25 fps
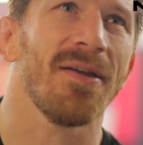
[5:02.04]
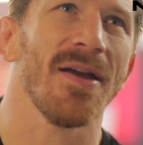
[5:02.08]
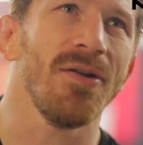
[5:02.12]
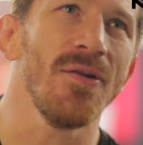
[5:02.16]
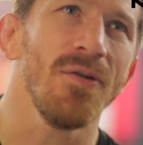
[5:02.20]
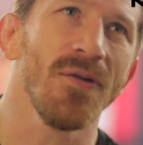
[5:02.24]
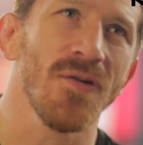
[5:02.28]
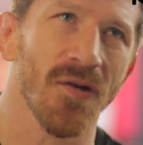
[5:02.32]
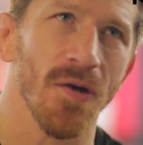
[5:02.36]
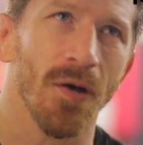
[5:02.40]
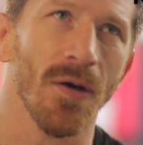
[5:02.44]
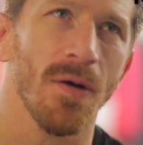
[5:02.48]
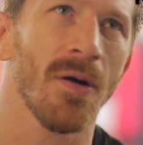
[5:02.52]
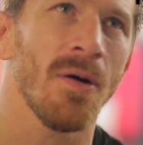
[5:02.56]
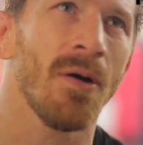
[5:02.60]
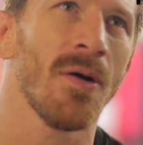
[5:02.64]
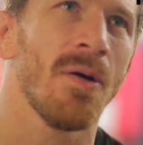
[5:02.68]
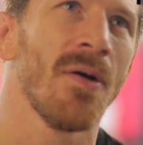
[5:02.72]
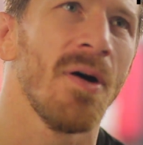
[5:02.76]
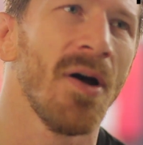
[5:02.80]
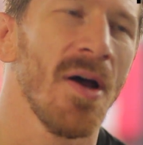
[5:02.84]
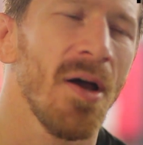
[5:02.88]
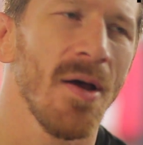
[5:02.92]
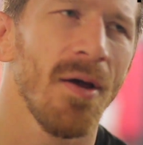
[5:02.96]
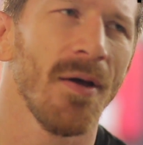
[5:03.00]
can you
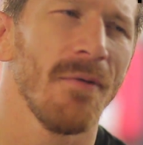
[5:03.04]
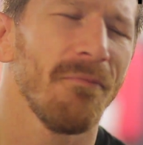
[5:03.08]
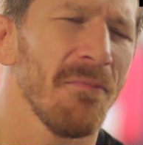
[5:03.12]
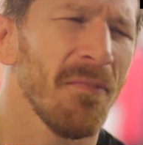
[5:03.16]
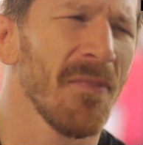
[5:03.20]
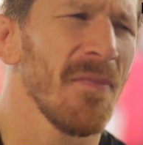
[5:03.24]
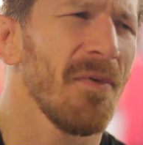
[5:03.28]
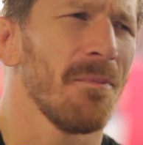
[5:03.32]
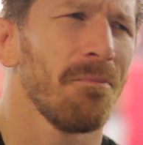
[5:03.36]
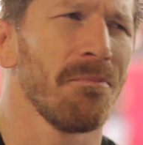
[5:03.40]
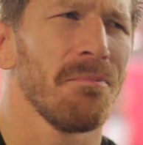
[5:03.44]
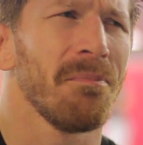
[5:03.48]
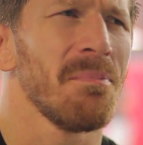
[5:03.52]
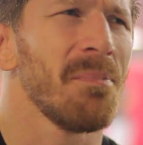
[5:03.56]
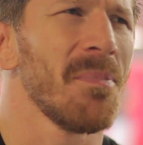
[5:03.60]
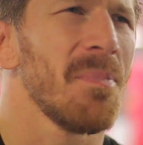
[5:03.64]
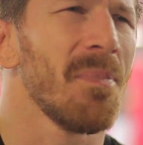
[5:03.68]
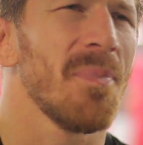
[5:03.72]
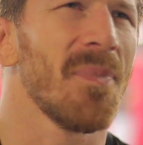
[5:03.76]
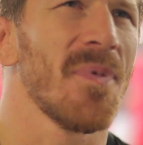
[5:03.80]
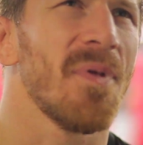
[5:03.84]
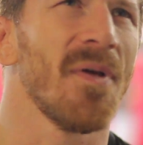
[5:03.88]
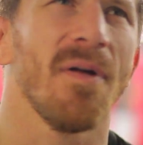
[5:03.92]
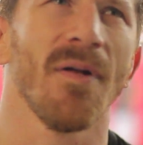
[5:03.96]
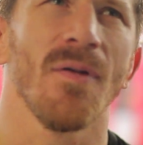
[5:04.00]
show
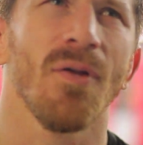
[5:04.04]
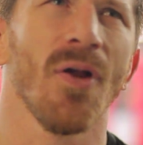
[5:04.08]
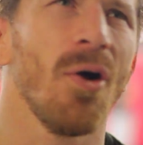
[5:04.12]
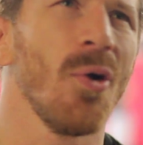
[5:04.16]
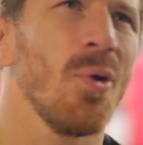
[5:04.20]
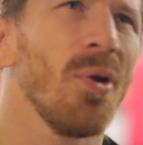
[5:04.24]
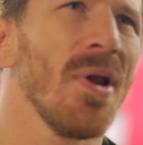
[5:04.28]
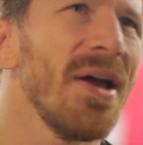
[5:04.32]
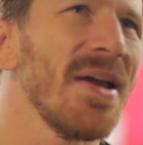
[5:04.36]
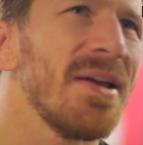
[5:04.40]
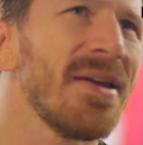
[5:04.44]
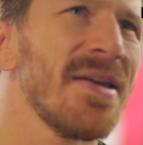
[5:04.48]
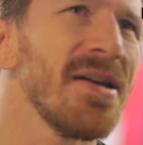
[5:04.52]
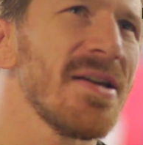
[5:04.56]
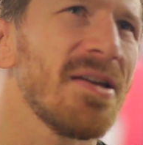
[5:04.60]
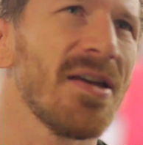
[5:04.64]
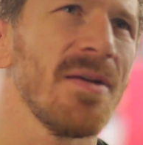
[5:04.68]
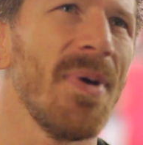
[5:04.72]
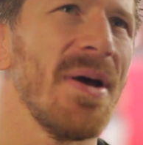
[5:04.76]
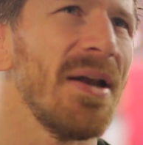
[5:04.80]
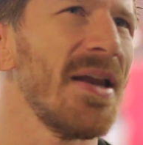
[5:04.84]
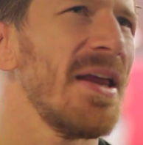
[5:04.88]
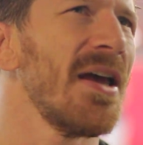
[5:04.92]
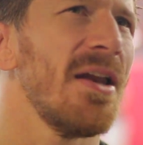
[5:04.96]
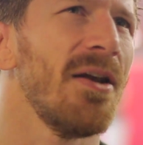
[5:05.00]
the low leg kick you've
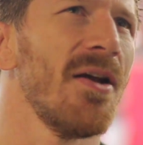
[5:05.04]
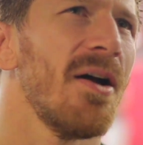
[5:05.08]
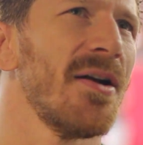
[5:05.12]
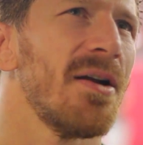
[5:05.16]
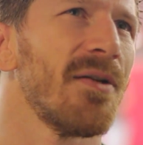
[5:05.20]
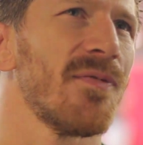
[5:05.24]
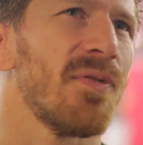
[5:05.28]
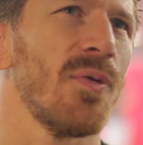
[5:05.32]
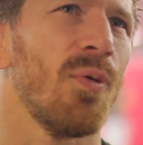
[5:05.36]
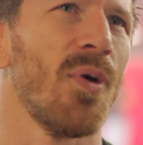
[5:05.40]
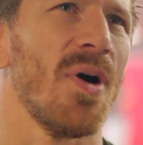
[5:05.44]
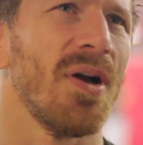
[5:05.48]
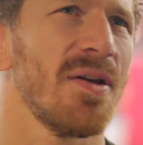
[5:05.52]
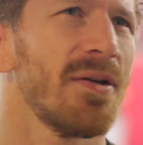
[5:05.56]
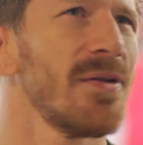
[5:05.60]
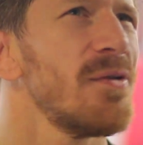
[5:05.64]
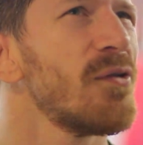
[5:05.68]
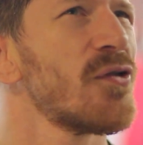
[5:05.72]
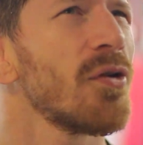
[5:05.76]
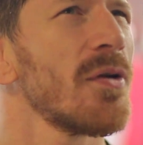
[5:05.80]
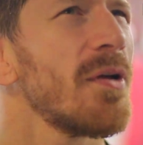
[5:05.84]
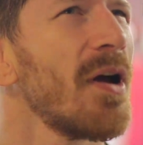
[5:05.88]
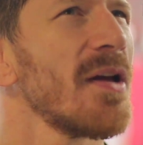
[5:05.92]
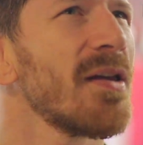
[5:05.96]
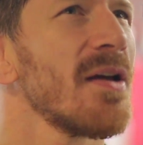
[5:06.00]
been hitting on everyone? Can you
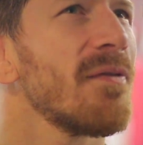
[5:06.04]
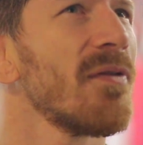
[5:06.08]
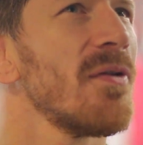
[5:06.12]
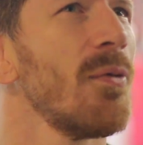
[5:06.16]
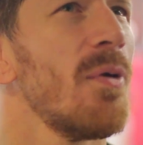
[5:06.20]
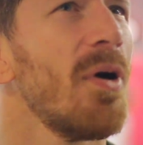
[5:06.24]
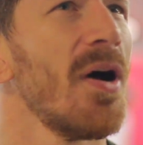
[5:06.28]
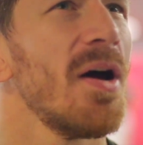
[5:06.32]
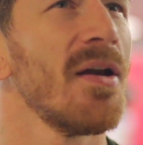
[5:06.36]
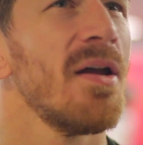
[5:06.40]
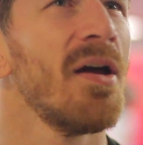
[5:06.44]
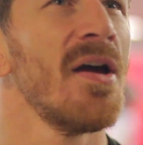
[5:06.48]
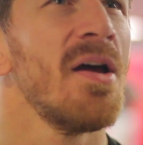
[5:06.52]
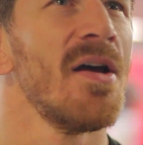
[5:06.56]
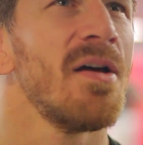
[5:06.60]
show that to everyone?